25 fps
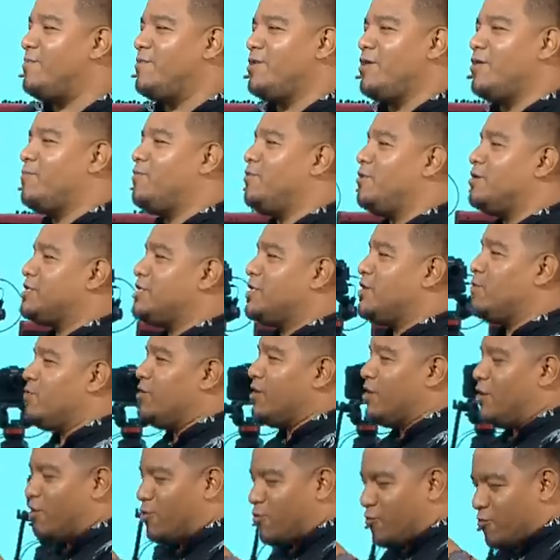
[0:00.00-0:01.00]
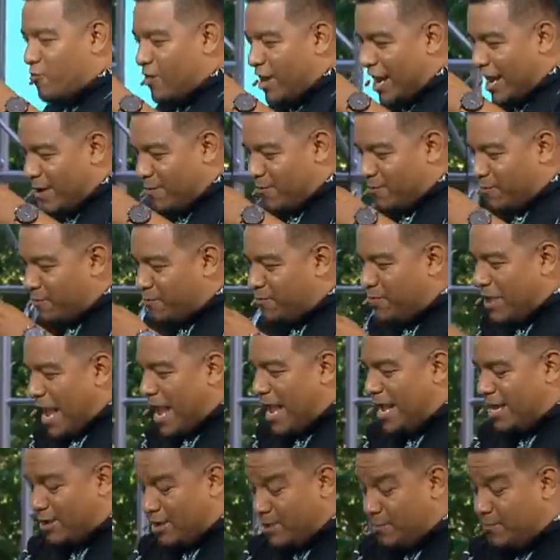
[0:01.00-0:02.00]
be a person with great
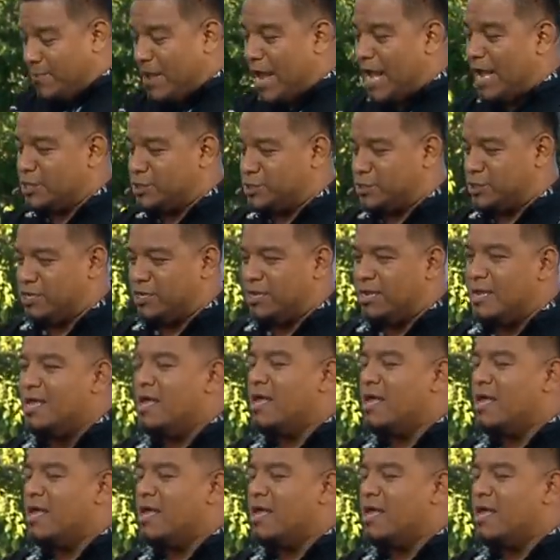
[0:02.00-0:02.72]
compassion,